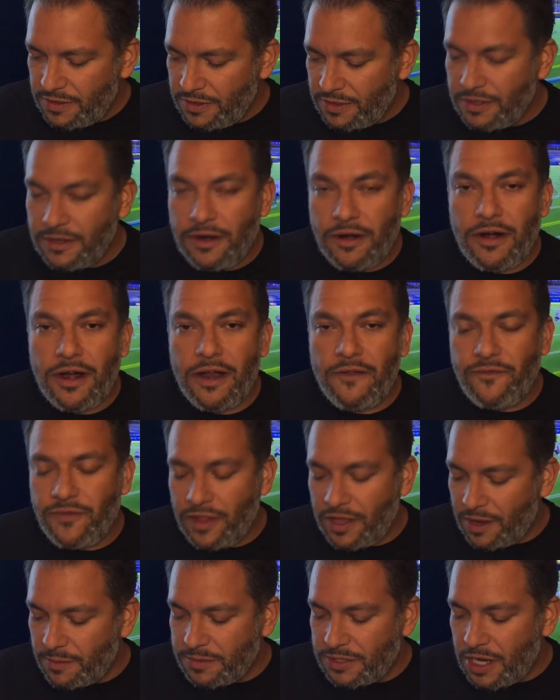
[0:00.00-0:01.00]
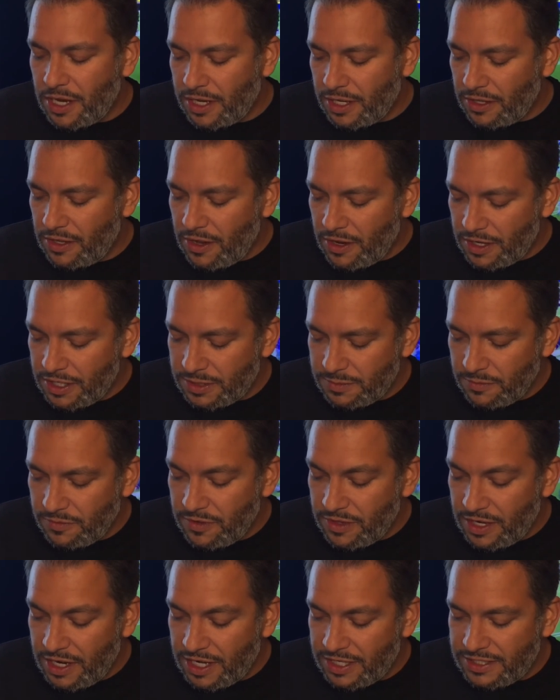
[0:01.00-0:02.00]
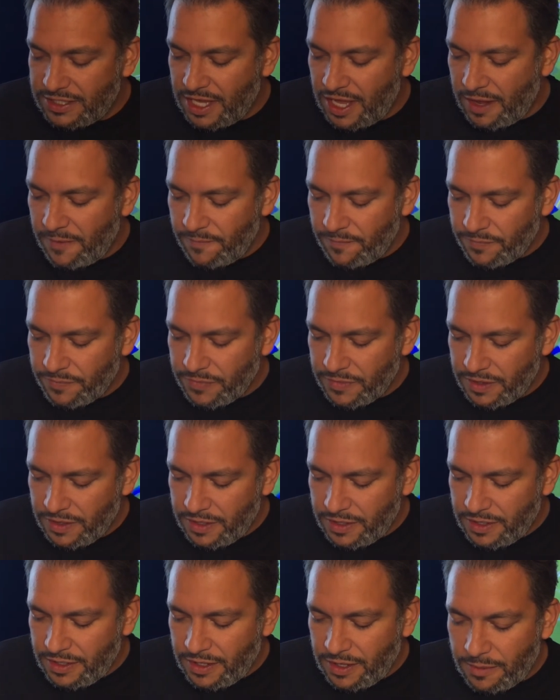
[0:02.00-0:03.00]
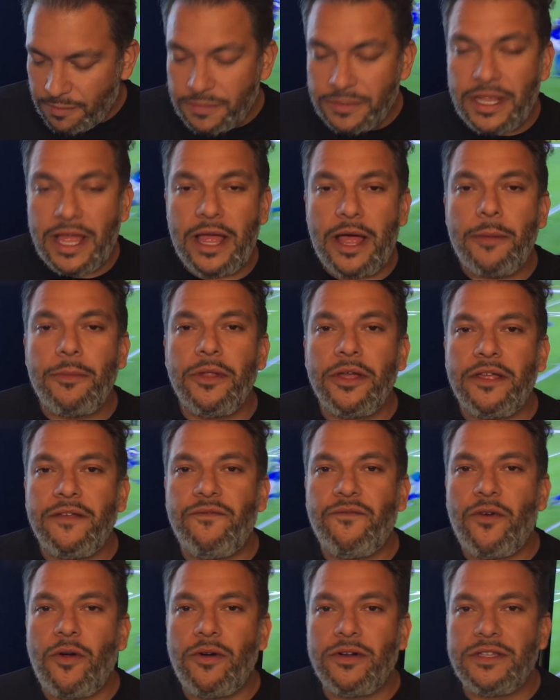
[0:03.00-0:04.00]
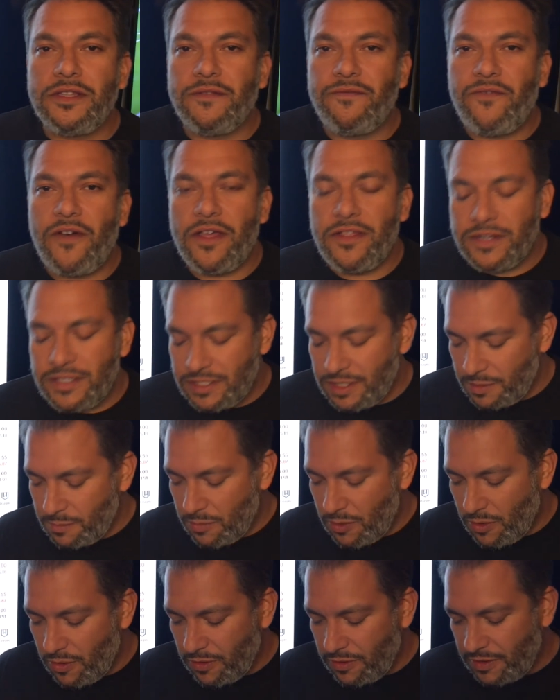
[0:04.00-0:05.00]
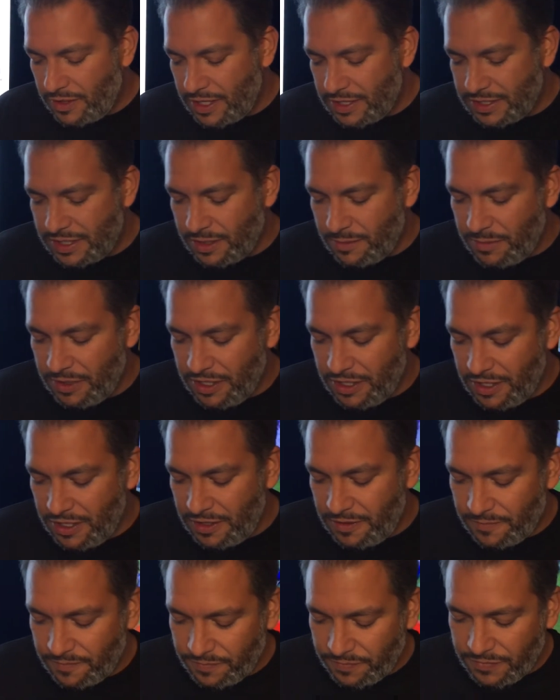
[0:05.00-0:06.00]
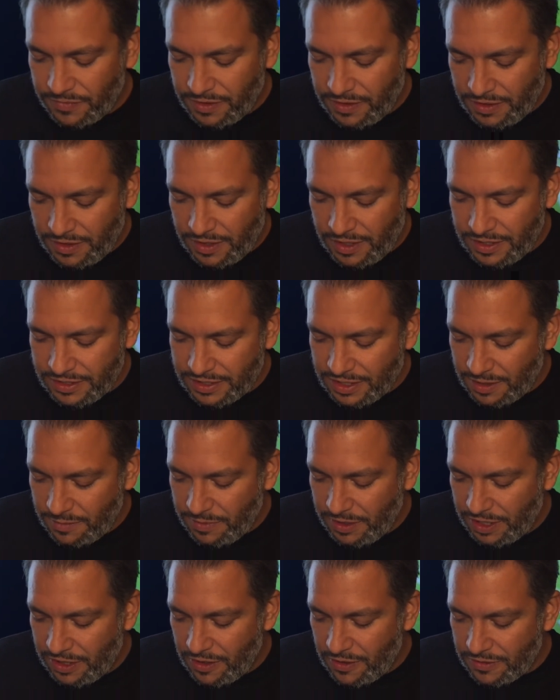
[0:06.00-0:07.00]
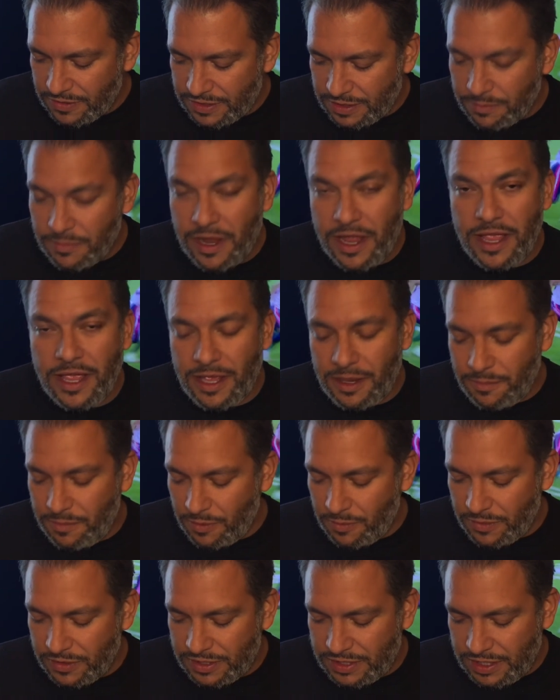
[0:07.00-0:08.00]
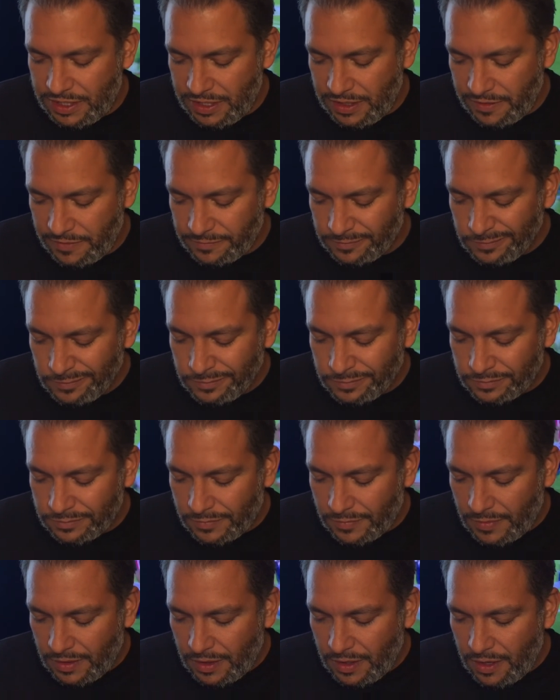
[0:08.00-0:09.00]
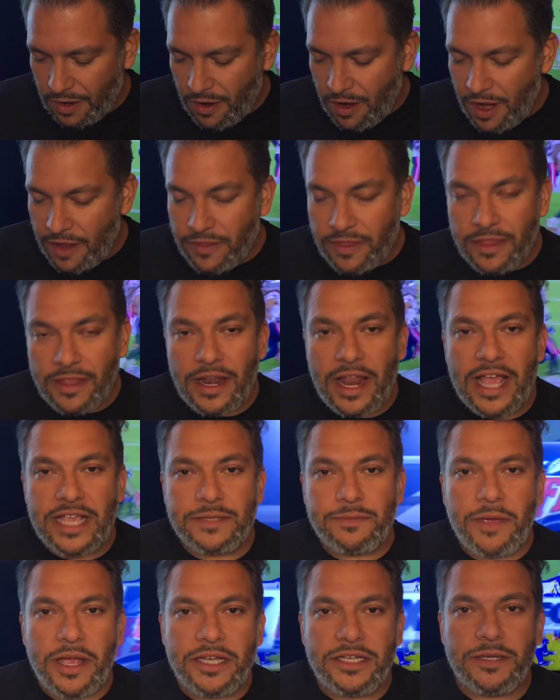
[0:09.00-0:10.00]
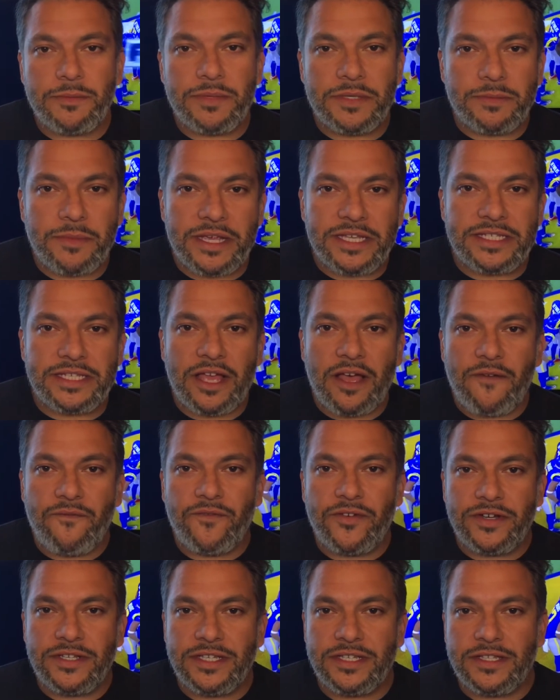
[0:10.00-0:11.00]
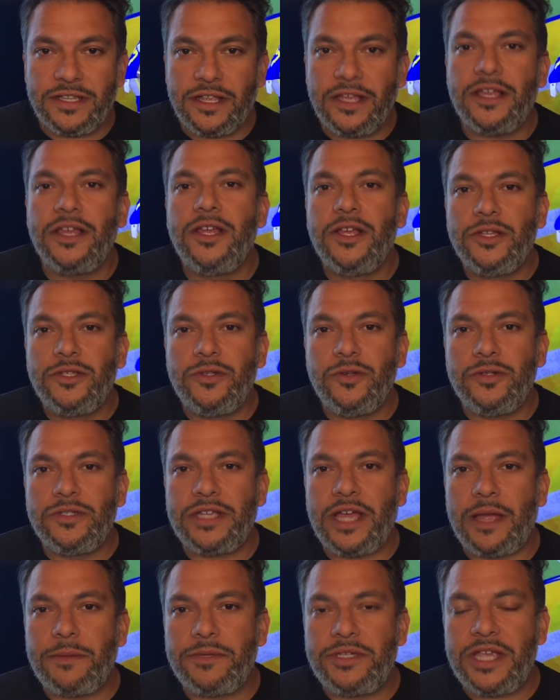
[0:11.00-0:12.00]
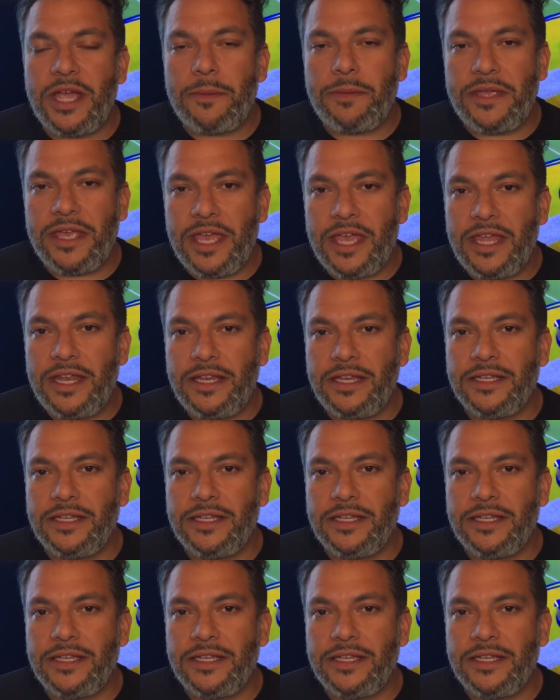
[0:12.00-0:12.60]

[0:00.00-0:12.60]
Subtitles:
All right, I feel like I'm talking long. Let's move to the next game. I'm looking forward to the Father-Son Bowl. That's going to be good. And it's going to be close in my head, but we'll see. All right, and then the last matchup is myself versus the two-time champ Ken.